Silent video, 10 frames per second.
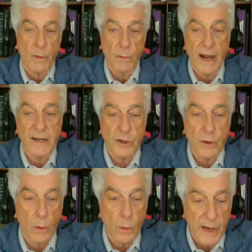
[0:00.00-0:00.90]

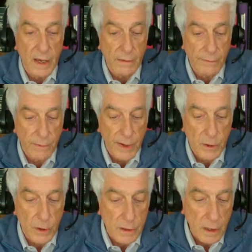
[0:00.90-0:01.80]
rational way if we
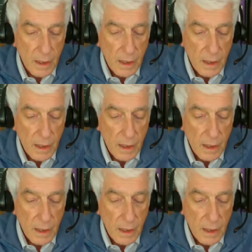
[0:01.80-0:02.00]
could.